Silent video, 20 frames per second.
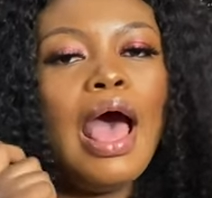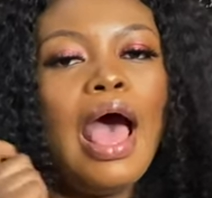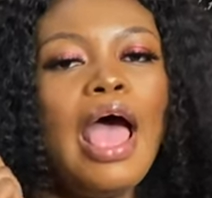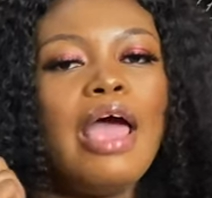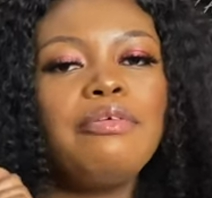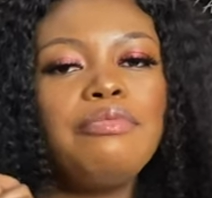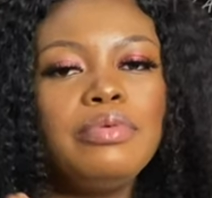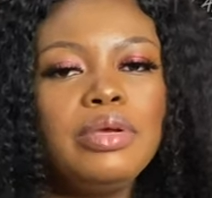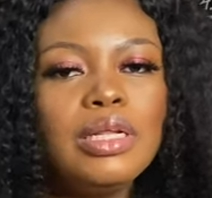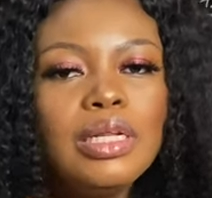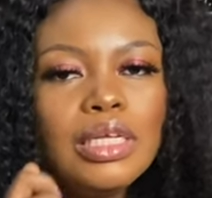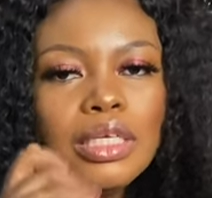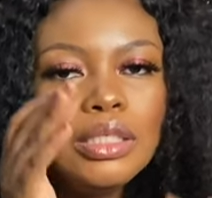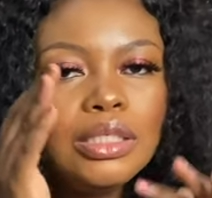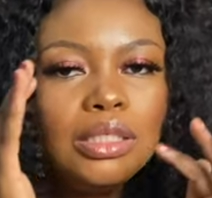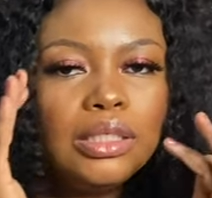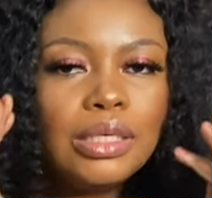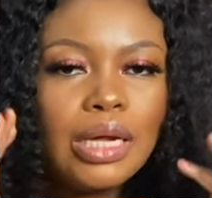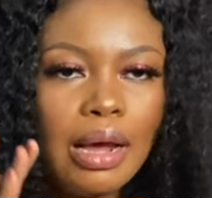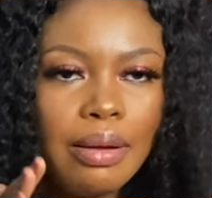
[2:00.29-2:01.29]
I
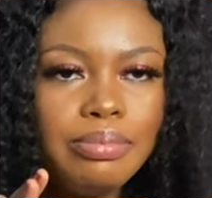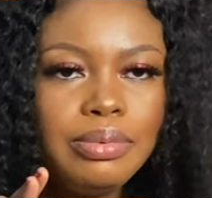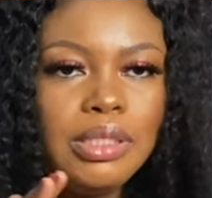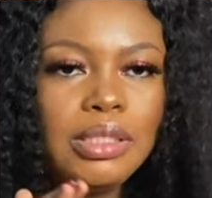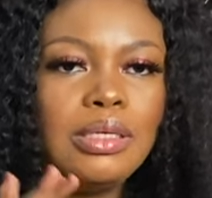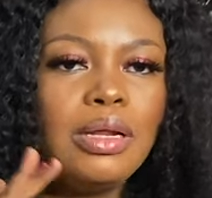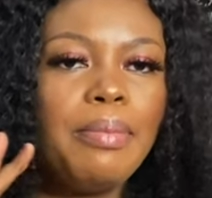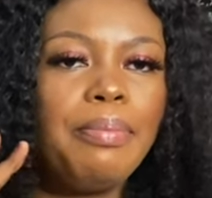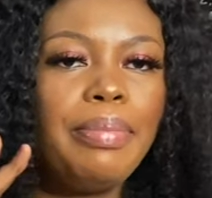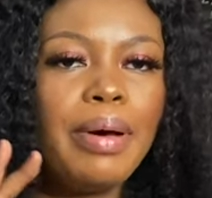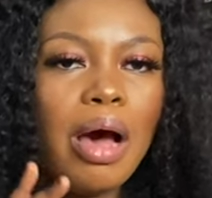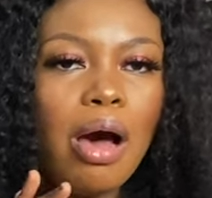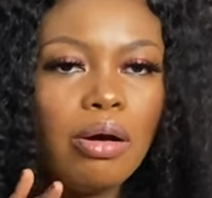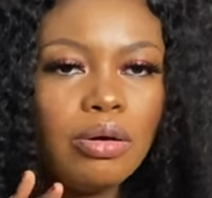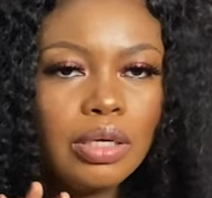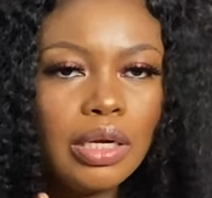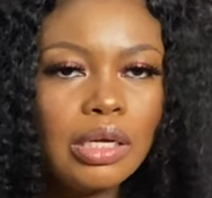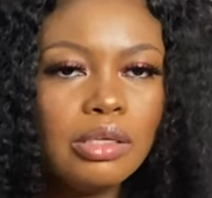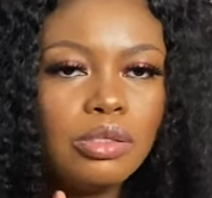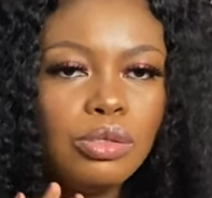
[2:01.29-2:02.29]
really dabbed the
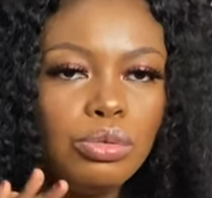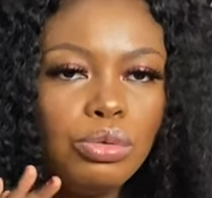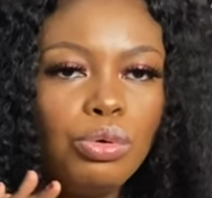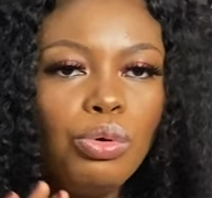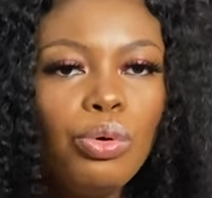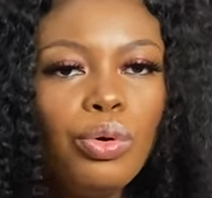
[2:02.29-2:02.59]
powder to go